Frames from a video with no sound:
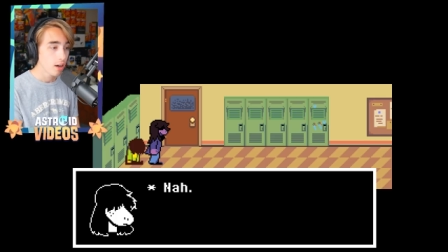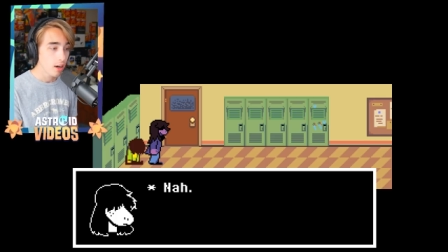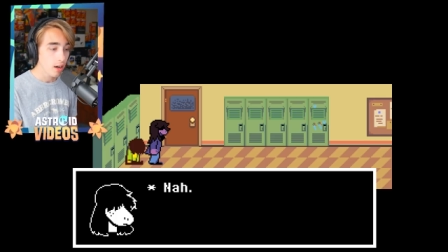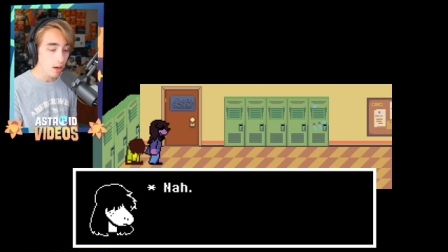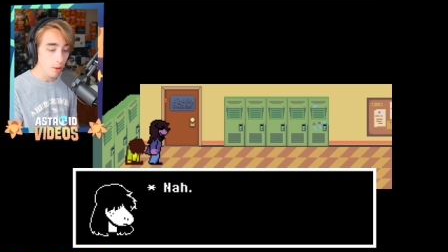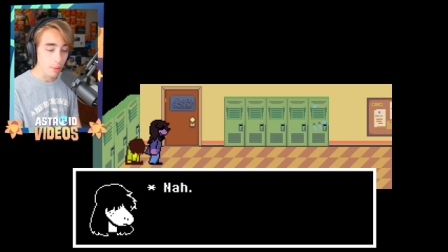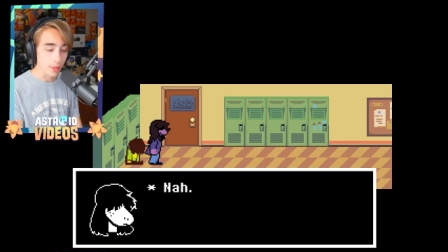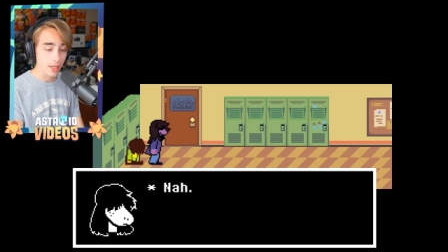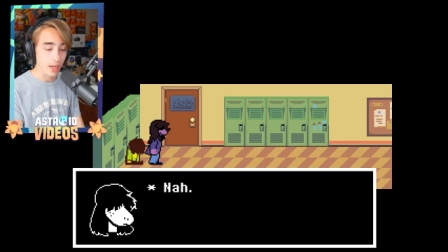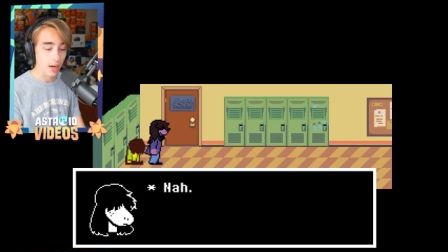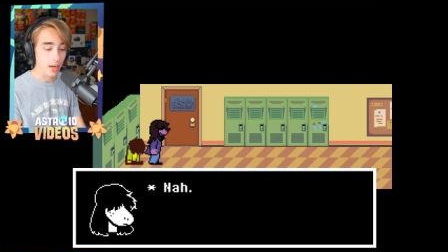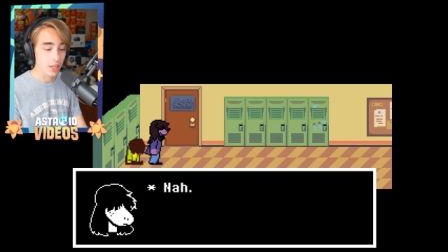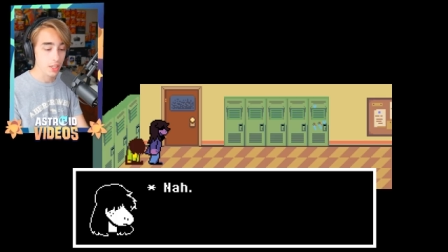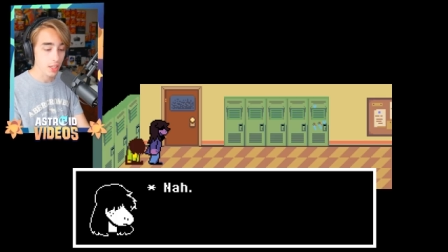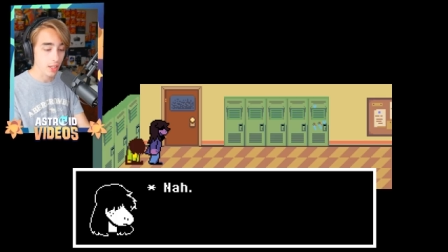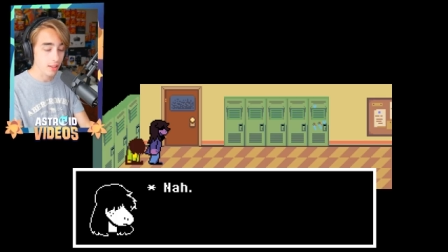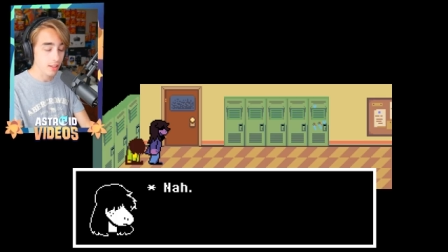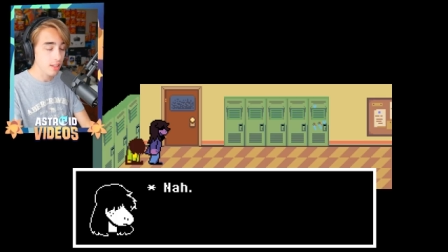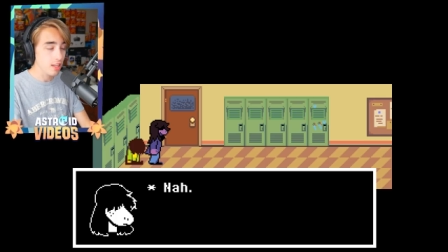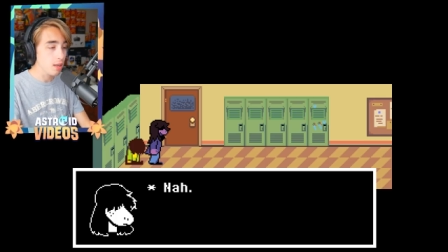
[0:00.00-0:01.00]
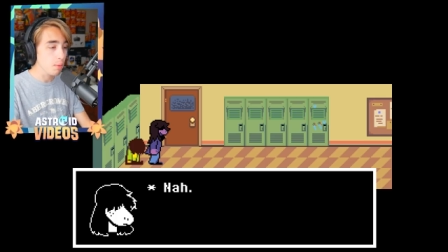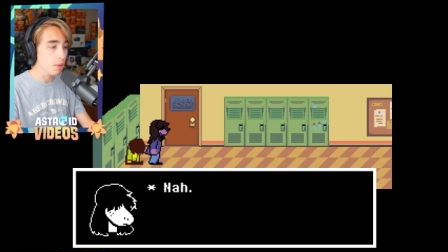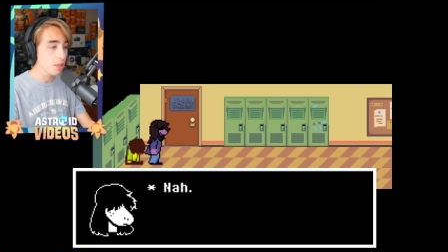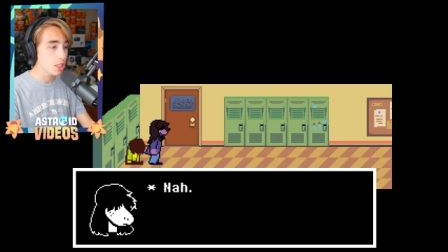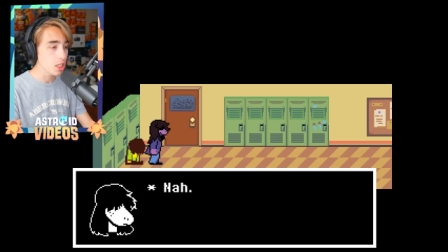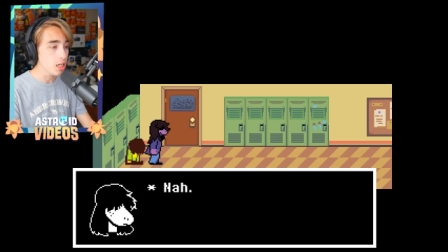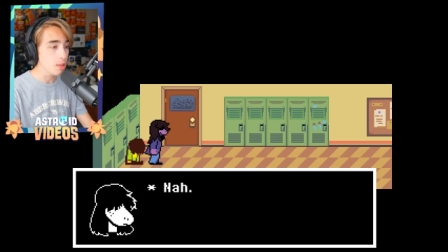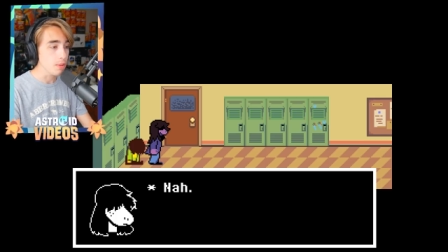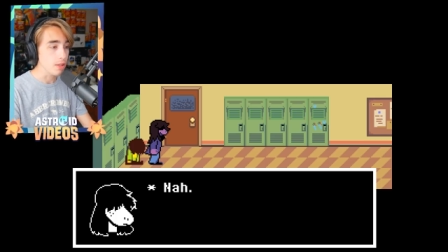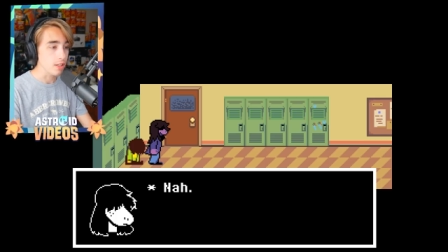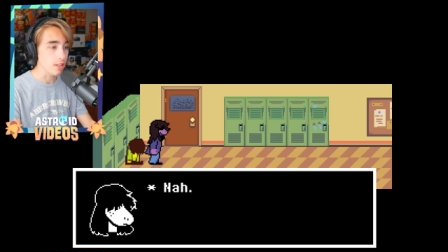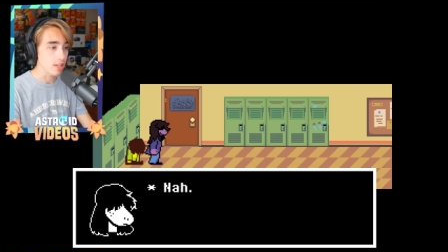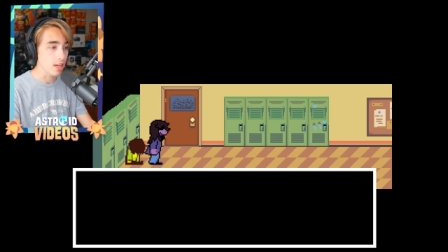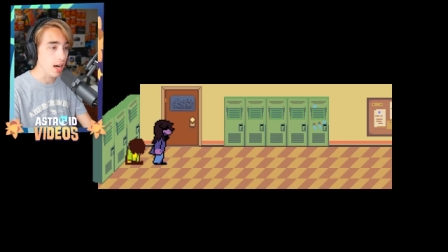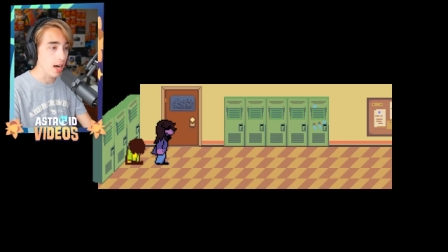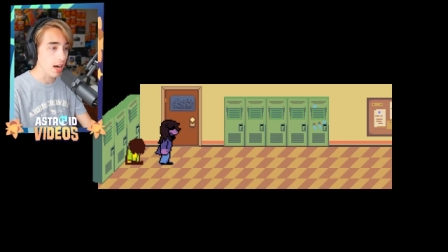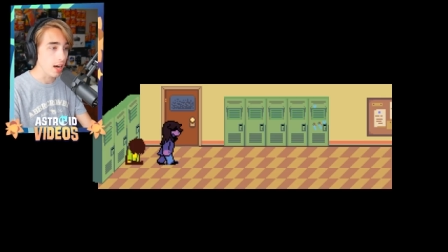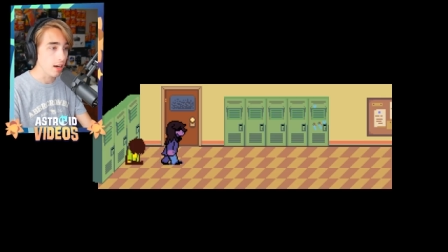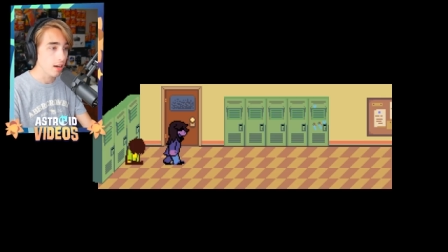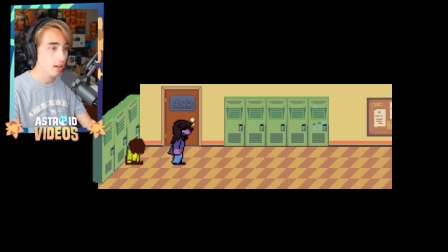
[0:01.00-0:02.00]
Oh my god, I just got the heebie jeebies.
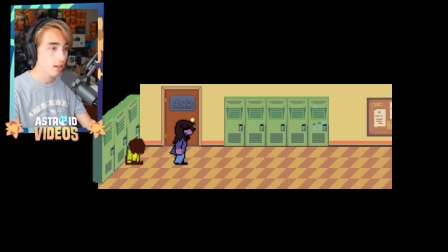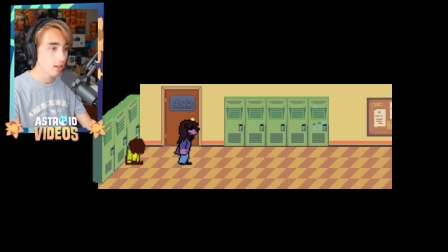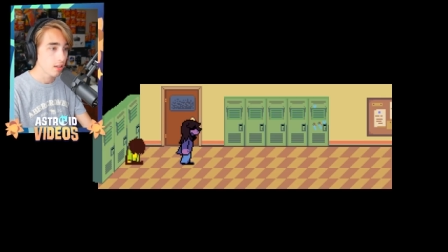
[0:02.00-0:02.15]
Nah.